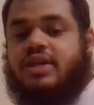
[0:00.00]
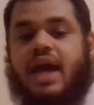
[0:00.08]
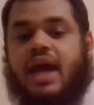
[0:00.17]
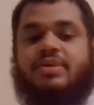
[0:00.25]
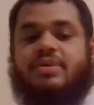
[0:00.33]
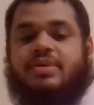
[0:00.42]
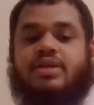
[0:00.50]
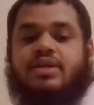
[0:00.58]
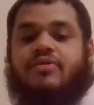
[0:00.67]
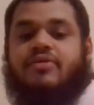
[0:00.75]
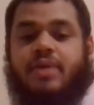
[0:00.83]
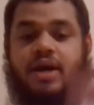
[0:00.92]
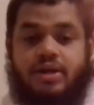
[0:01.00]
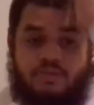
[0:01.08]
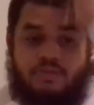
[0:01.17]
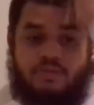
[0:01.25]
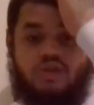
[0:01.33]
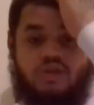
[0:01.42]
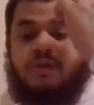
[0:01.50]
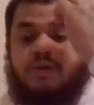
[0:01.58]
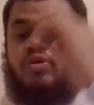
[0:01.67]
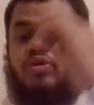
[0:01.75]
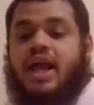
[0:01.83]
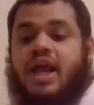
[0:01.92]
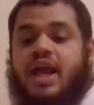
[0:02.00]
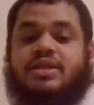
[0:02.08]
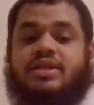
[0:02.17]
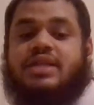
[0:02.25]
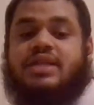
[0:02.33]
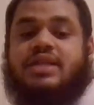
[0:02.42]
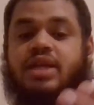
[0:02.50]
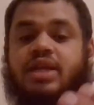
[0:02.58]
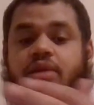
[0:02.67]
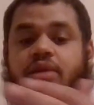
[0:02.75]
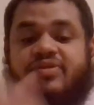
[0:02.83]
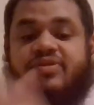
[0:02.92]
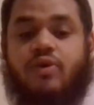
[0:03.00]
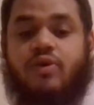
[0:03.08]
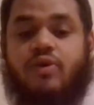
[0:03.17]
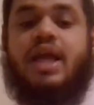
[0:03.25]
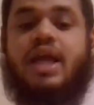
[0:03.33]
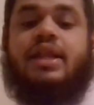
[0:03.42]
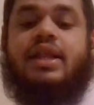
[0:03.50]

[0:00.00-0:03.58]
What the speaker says: It happens to everybody. Sports people clash because that's what the game is for.